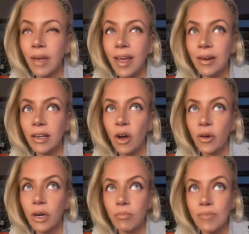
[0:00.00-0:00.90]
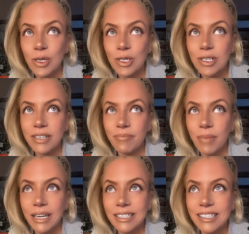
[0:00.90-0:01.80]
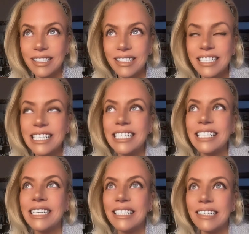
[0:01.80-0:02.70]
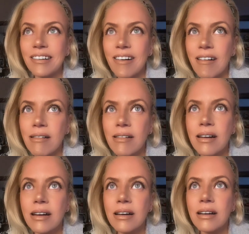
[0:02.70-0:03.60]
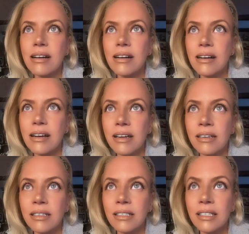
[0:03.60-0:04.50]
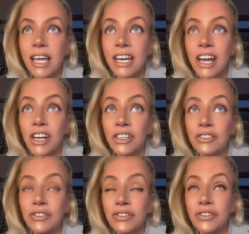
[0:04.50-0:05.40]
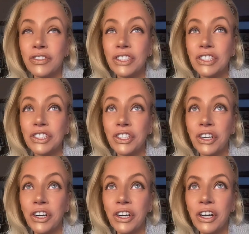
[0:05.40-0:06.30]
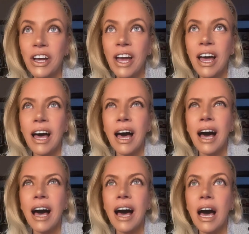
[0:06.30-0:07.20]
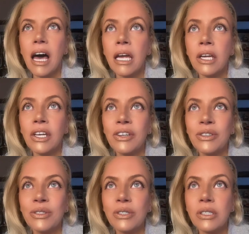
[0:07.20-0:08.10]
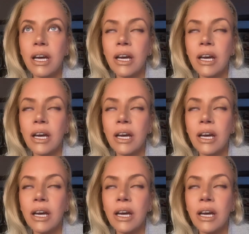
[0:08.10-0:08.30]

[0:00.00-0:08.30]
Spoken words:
and coconut milk mixed. Uh-huh. And instead of sugar, I used